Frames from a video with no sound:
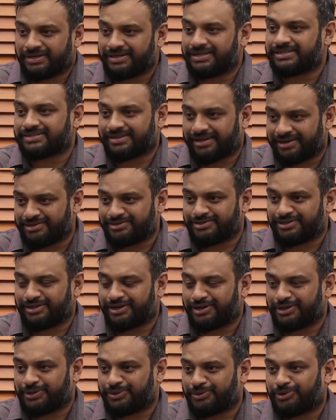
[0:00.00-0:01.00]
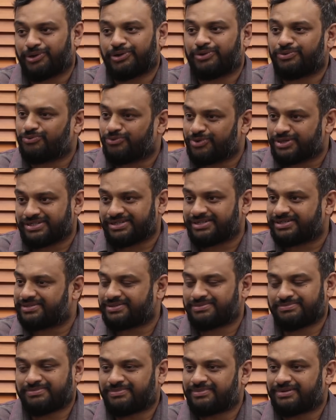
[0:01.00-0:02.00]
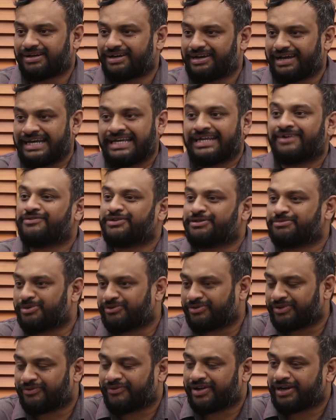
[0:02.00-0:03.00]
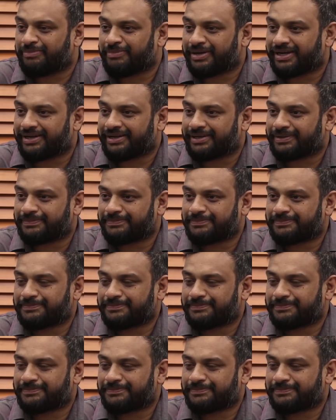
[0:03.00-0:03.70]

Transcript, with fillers: in this current scenario, or was it uh, inevitable from the very beginning?